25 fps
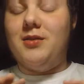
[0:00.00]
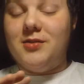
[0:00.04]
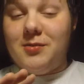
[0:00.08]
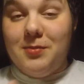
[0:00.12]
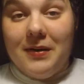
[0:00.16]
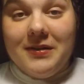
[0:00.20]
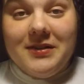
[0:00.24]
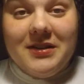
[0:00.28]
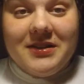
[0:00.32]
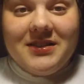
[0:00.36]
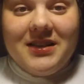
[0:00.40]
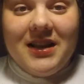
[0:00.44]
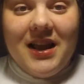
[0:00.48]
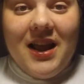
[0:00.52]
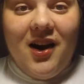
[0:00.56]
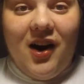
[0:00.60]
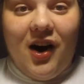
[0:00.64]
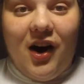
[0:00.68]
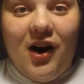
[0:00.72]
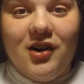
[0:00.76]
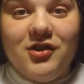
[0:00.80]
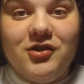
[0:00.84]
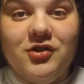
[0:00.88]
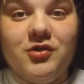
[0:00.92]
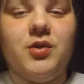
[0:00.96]
I was about to say
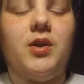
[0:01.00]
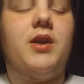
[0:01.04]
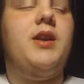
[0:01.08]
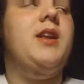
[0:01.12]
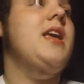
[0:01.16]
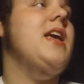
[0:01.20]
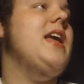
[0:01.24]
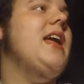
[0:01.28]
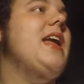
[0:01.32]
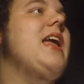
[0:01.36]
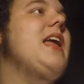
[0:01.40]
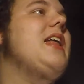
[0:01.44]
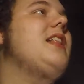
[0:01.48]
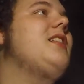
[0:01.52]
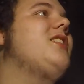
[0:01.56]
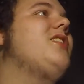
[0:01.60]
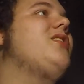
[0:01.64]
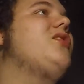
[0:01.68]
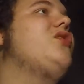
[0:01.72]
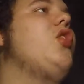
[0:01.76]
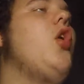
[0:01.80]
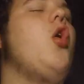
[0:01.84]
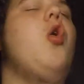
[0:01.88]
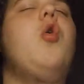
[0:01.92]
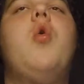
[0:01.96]
100.
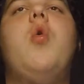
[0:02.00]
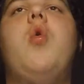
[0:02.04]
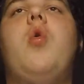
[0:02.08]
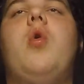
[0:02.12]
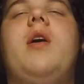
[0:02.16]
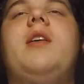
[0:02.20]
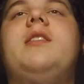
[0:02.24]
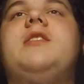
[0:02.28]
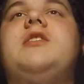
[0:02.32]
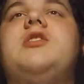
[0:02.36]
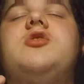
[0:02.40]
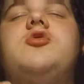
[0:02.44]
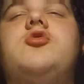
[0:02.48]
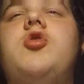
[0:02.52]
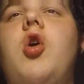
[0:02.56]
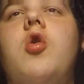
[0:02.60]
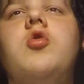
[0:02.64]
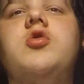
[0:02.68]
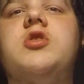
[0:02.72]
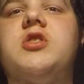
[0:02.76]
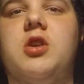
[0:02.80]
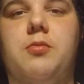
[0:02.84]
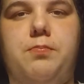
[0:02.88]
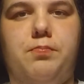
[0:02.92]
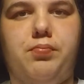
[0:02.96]
It's
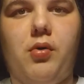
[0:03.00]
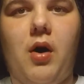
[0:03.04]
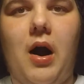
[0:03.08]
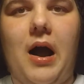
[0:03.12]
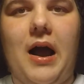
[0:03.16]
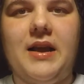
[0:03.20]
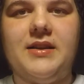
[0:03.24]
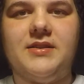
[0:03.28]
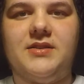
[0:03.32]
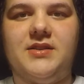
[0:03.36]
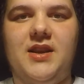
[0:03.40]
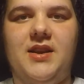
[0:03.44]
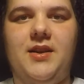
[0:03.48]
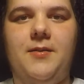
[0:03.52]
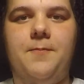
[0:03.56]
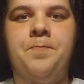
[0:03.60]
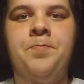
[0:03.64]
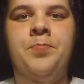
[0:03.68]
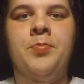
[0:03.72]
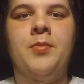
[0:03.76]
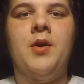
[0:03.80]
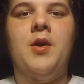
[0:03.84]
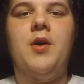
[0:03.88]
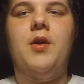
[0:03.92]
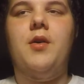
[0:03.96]
so
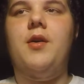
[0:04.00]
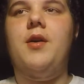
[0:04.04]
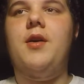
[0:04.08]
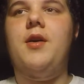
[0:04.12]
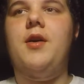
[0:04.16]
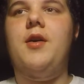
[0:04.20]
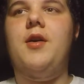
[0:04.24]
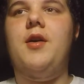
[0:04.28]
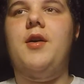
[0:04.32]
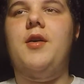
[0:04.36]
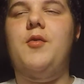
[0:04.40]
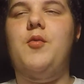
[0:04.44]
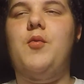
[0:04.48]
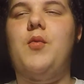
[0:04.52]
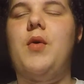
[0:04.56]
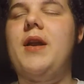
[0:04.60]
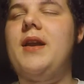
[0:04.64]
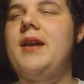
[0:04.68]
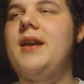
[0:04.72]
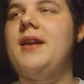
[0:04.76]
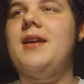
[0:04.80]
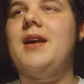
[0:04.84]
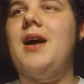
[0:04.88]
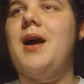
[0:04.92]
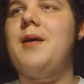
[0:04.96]
surprising
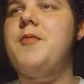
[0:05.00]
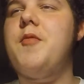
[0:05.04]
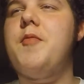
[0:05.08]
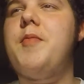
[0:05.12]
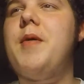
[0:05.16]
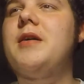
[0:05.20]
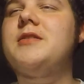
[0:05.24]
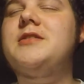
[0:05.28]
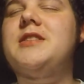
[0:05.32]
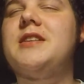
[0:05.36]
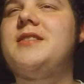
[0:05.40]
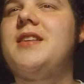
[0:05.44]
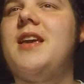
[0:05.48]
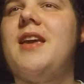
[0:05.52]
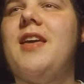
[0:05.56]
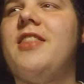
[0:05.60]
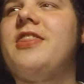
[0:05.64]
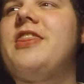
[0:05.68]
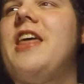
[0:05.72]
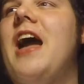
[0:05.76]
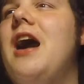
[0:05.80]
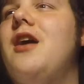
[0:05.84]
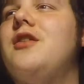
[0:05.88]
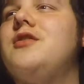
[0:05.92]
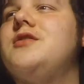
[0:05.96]
when I'm about to say
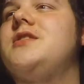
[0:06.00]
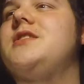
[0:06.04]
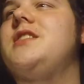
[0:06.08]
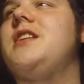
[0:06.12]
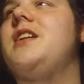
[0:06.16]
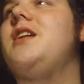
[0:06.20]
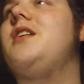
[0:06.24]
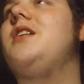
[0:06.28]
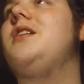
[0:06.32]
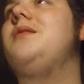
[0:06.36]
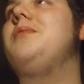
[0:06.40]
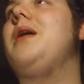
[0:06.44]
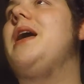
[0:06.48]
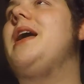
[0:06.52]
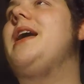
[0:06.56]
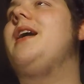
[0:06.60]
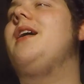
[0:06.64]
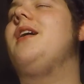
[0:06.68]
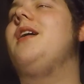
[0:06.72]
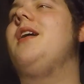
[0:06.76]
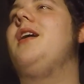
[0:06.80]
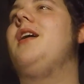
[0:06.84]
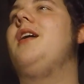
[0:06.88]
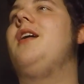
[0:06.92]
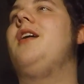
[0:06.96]
1,000 and I'm
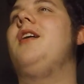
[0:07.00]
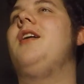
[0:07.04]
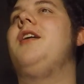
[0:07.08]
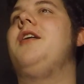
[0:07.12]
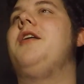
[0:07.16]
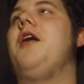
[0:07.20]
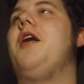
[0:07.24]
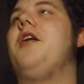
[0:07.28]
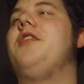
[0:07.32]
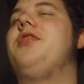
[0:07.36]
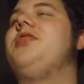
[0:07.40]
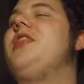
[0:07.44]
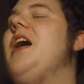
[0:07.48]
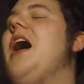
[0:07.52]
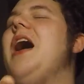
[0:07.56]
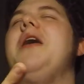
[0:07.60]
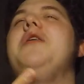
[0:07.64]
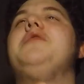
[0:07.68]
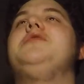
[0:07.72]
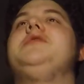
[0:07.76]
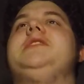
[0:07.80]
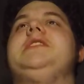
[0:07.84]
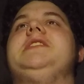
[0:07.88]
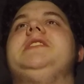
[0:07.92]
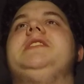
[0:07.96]
like,
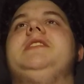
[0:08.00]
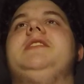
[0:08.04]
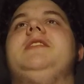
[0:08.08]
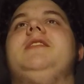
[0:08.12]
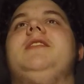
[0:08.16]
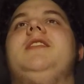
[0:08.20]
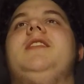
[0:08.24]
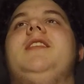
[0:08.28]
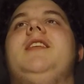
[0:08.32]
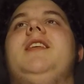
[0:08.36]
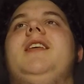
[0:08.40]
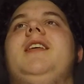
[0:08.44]
1,000?